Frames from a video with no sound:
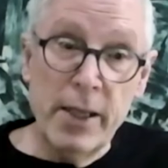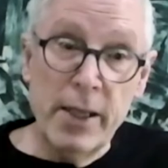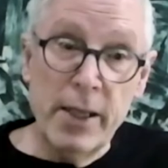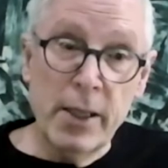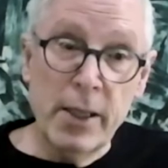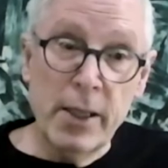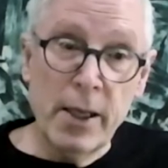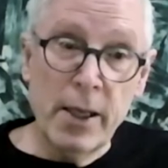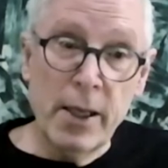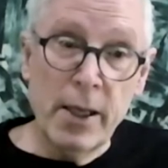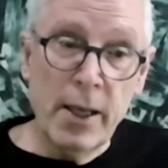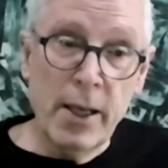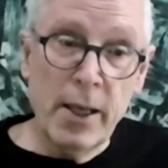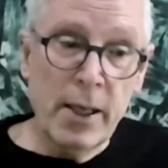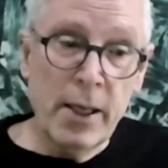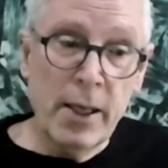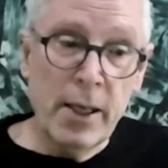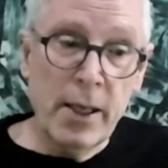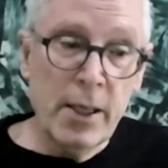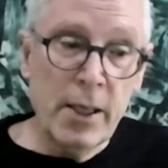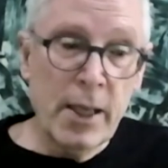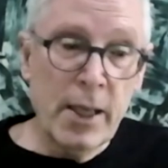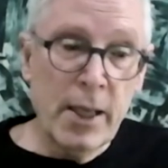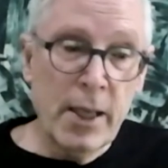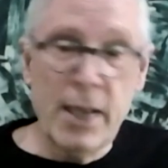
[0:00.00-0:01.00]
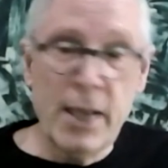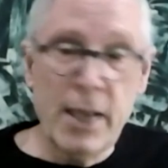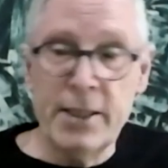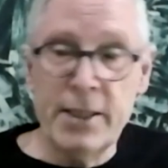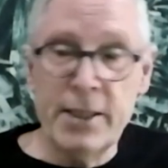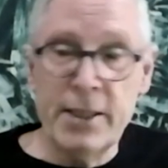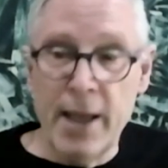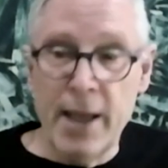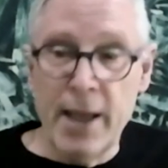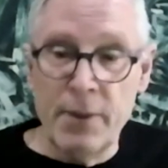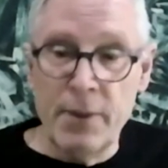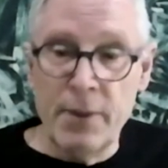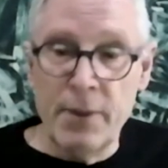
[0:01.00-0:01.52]
And I set
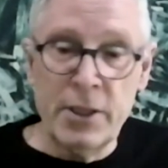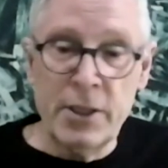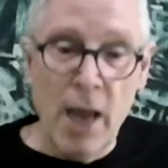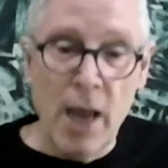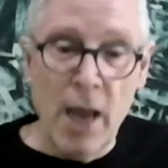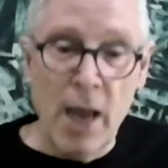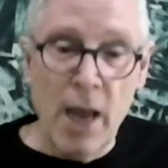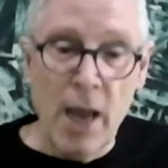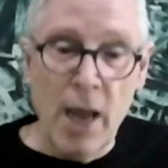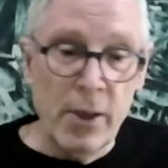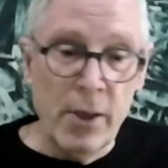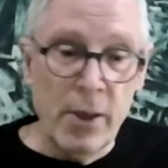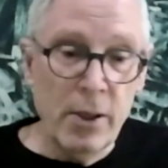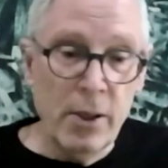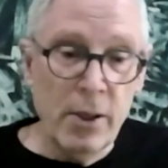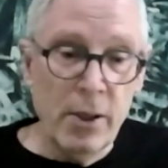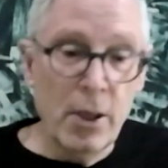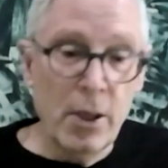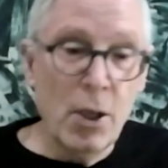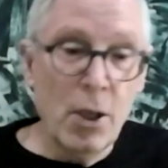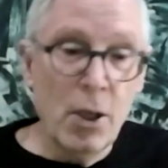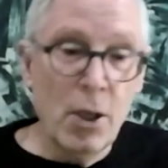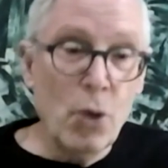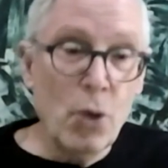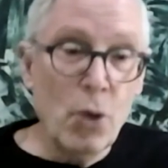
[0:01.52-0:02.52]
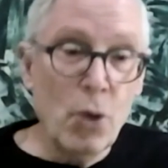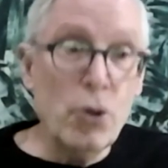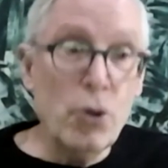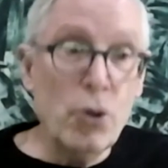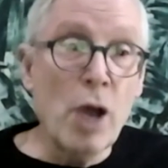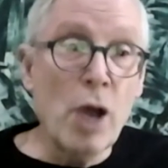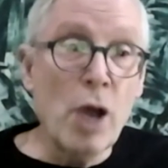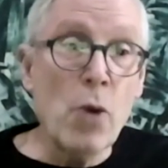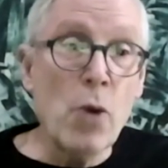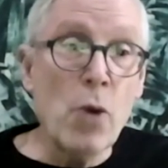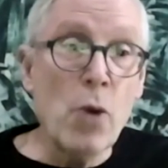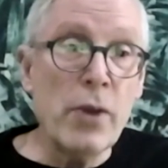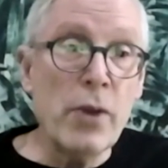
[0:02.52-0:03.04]
up a timer, you
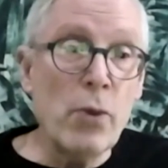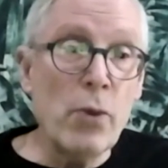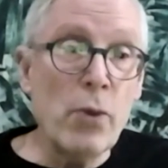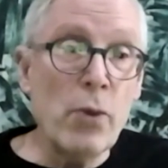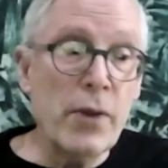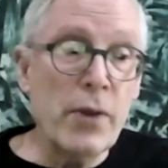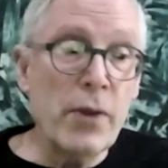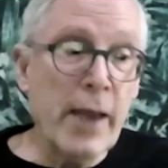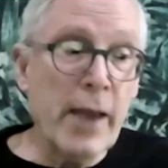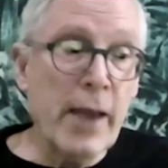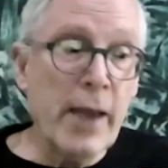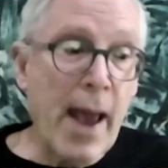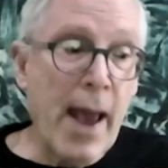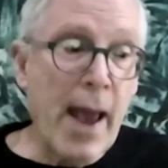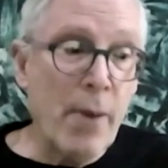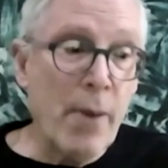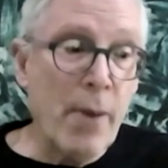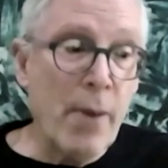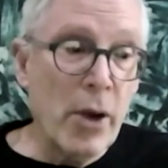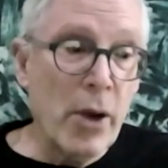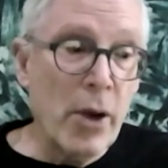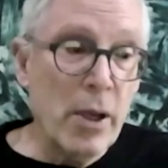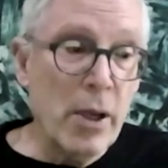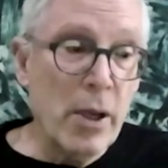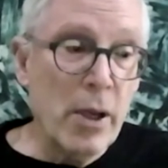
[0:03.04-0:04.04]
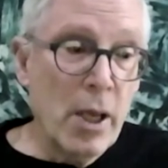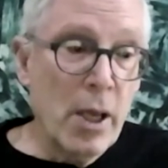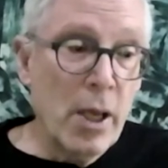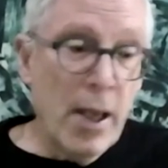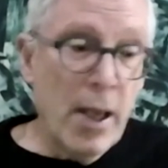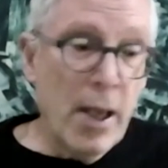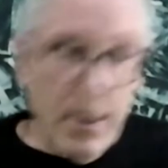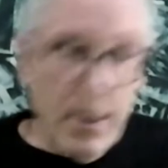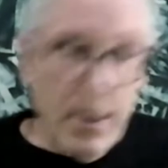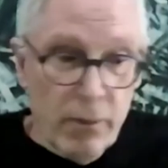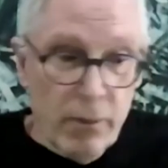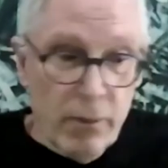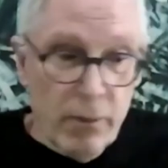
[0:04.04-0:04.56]
know, with the camera,
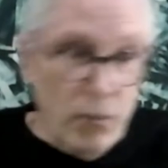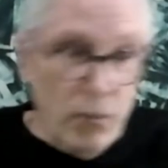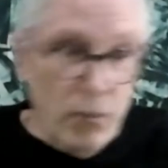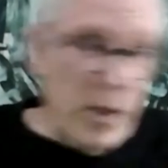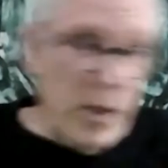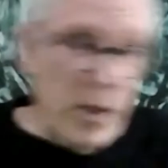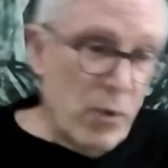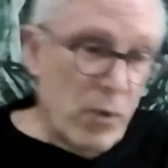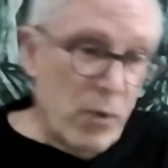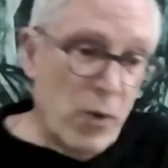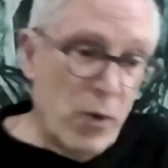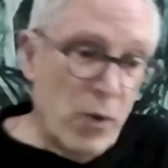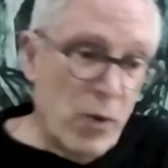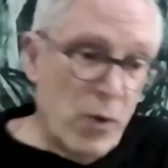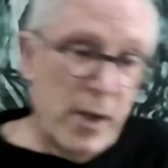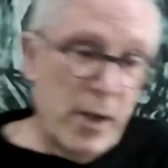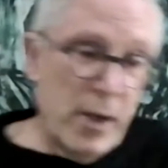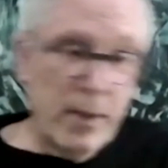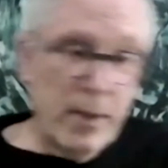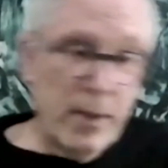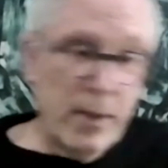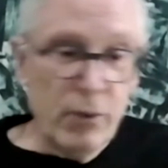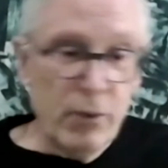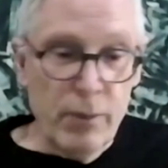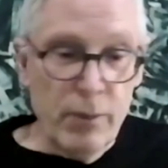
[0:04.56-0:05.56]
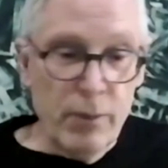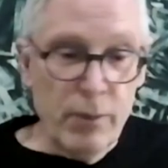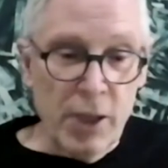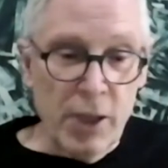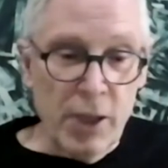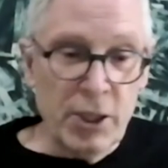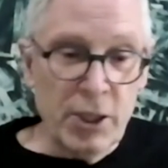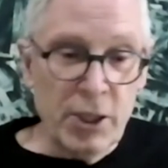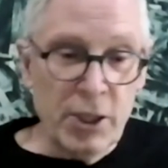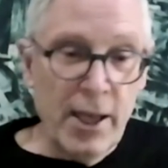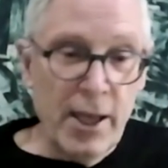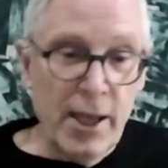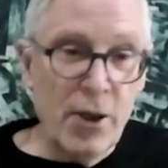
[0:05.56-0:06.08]
and we with much
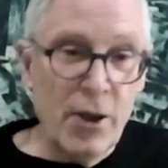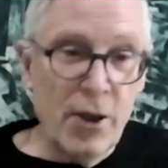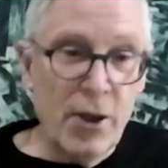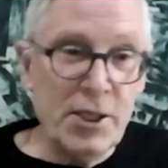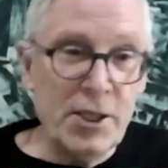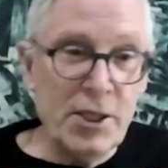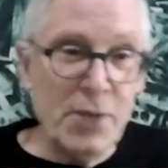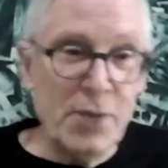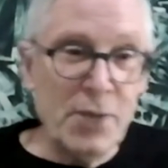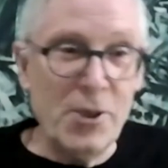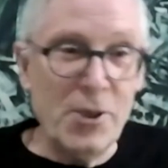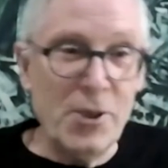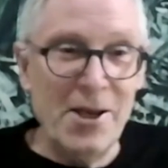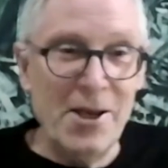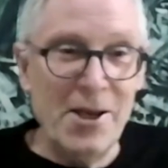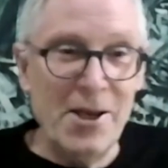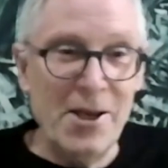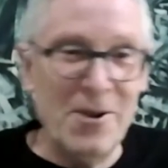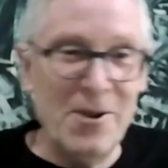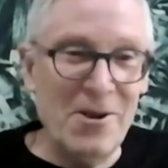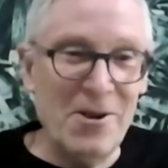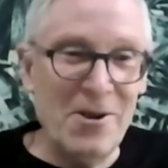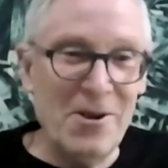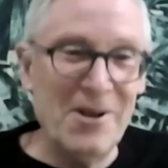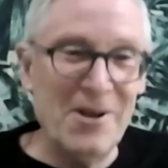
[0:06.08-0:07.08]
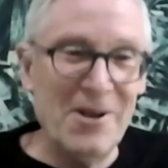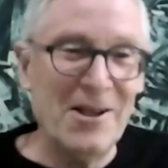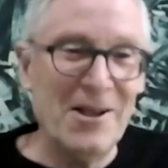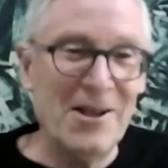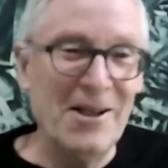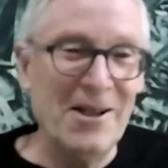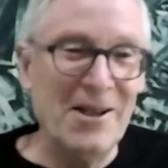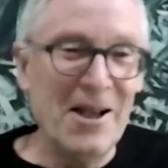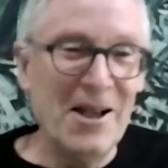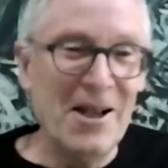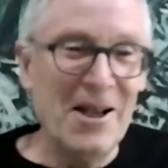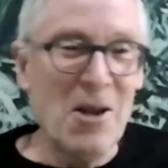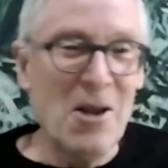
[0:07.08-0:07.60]
hilarity, we
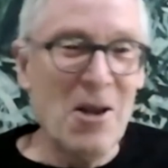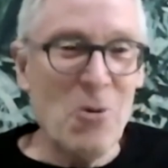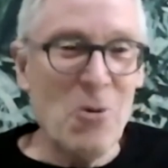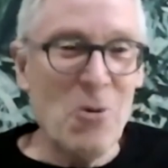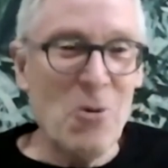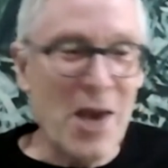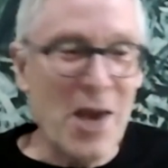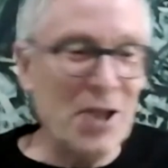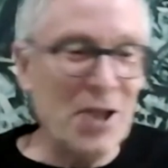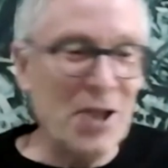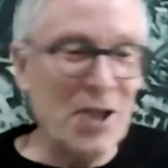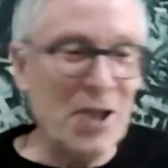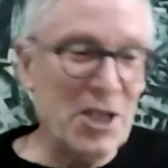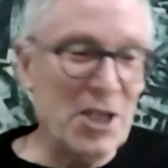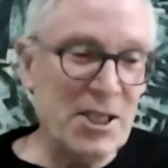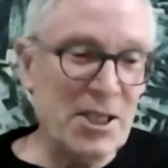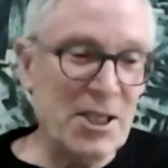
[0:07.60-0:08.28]
we actually set